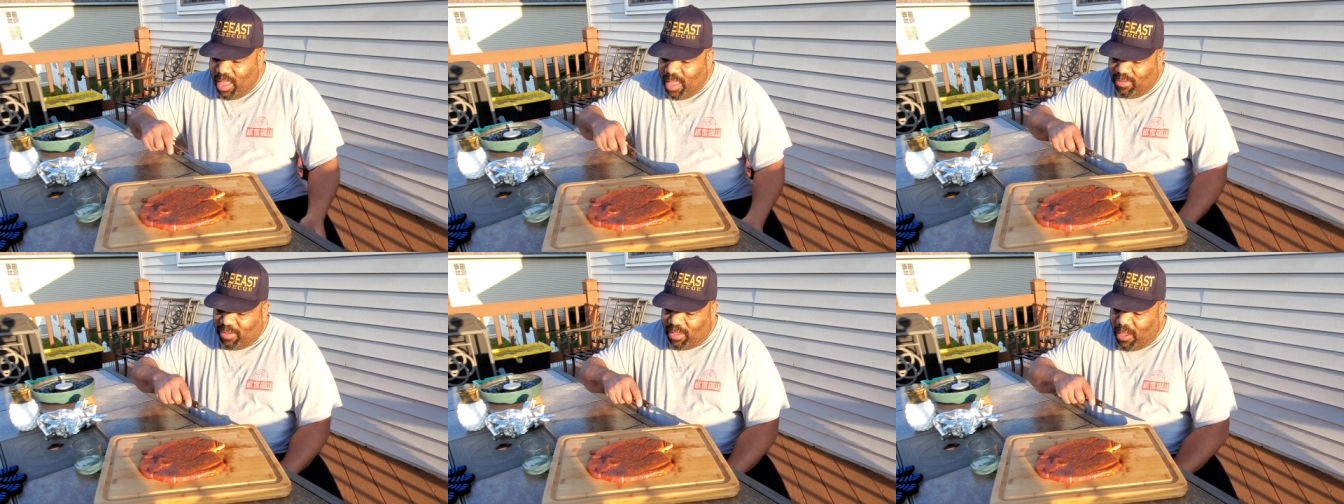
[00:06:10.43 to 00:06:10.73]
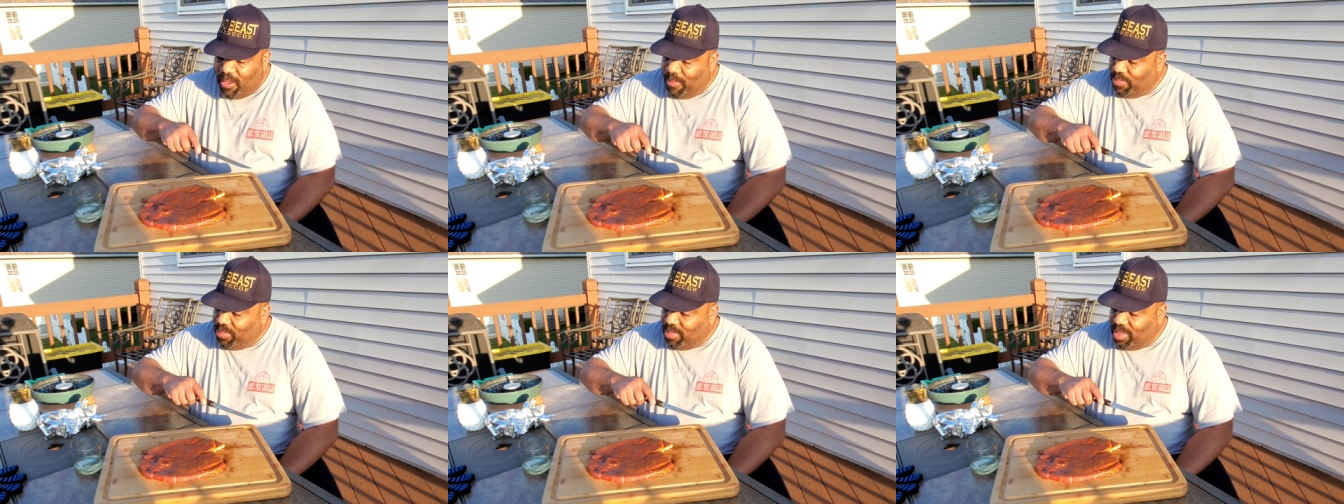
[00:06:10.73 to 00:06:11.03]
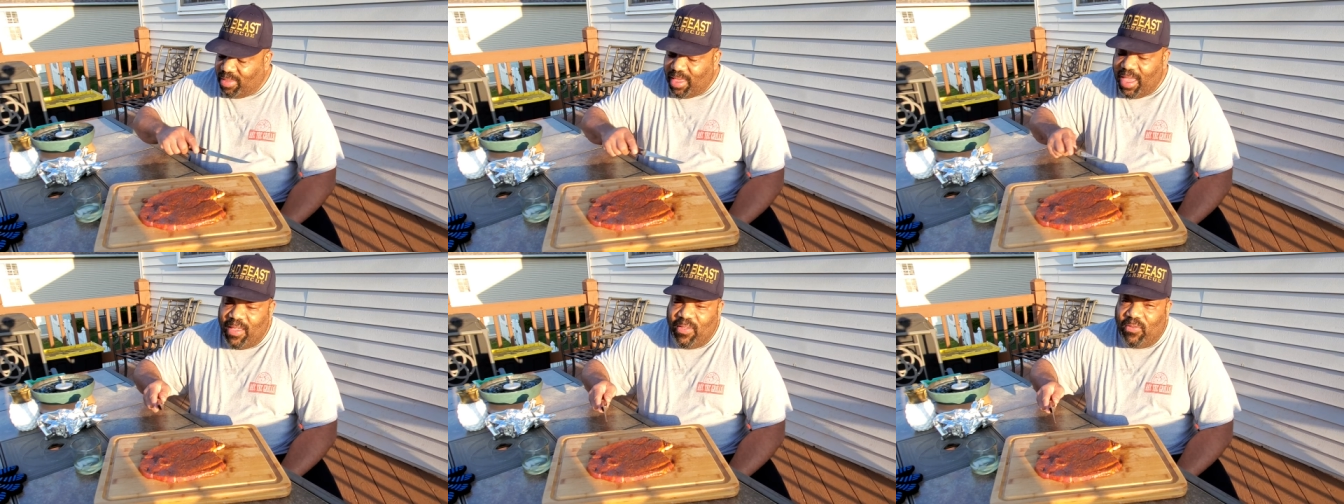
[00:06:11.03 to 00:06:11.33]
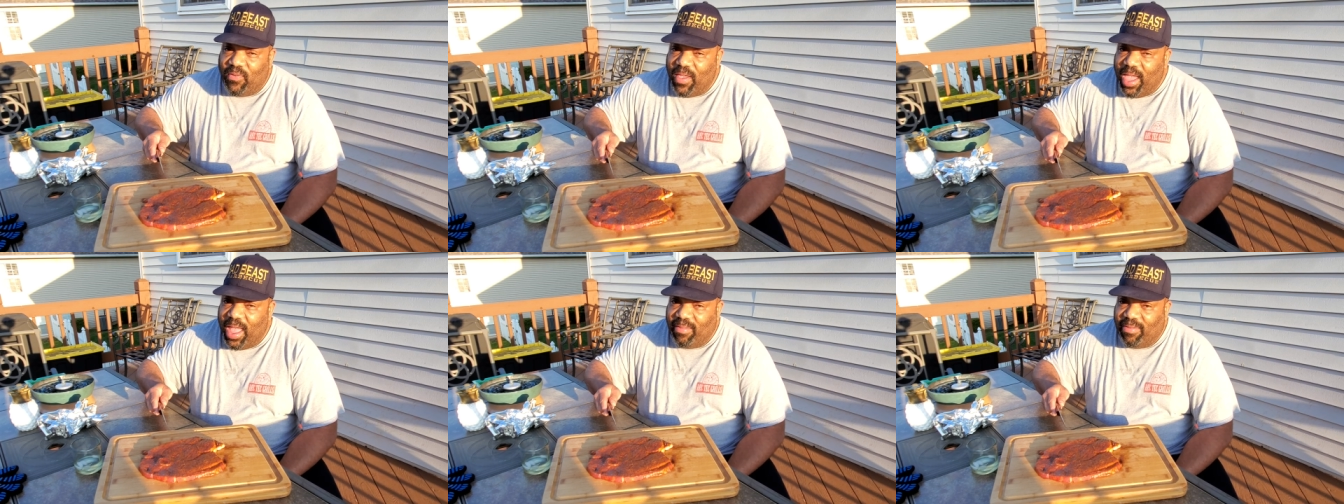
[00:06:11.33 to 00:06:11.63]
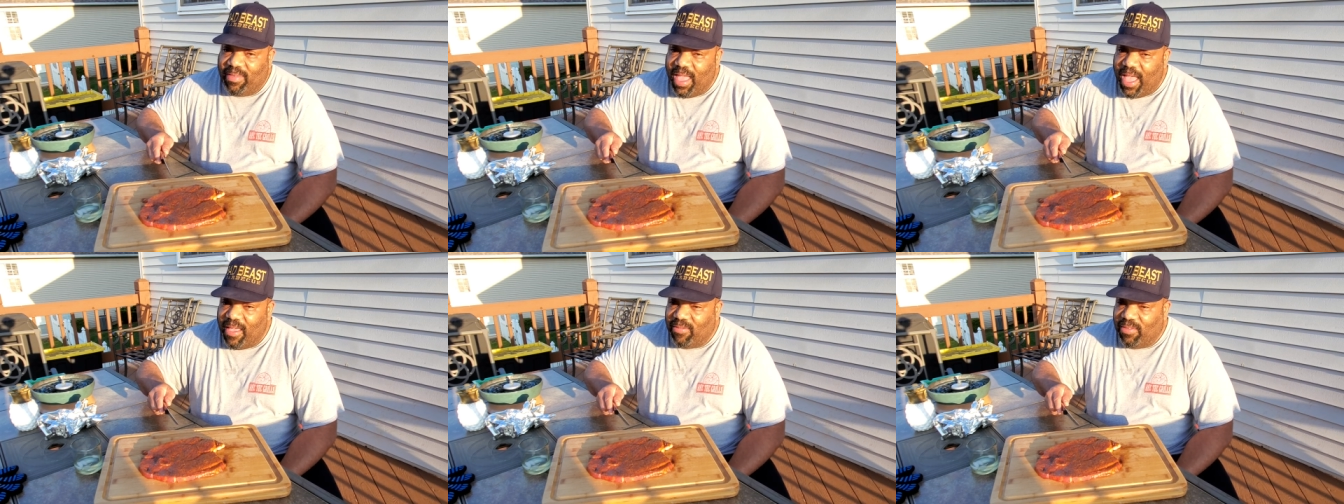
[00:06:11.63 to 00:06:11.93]
So tastes
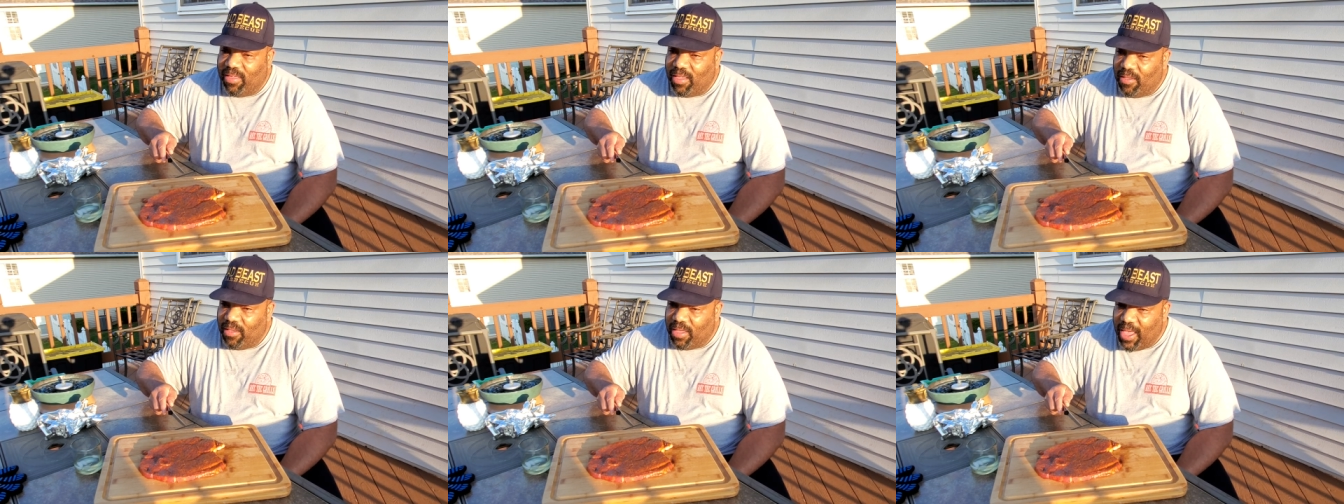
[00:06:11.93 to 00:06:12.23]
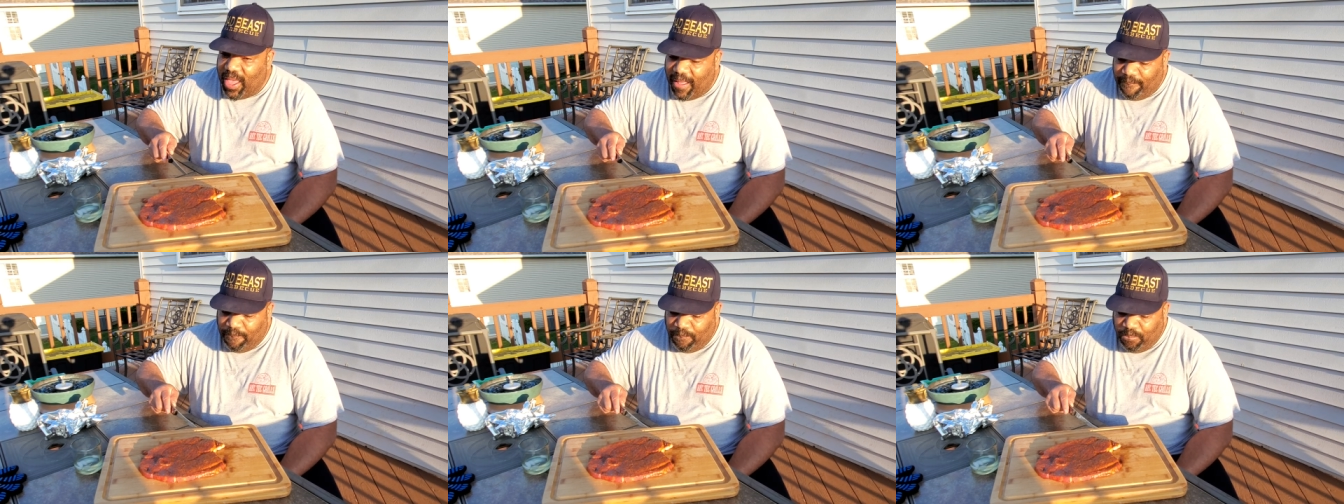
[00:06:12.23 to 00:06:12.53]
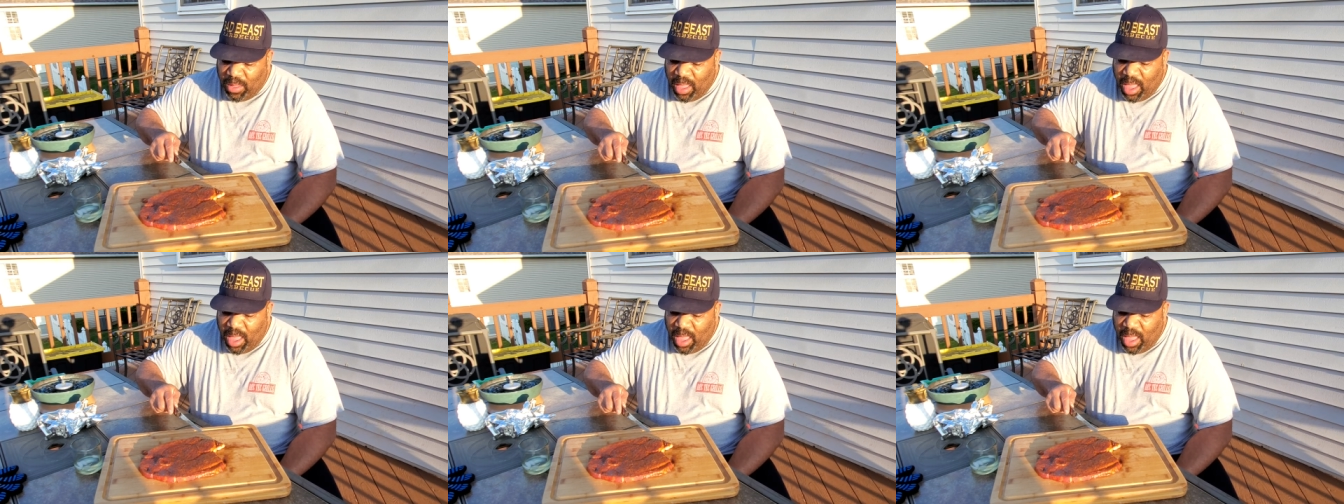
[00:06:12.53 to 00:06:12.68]
fantastic, okay?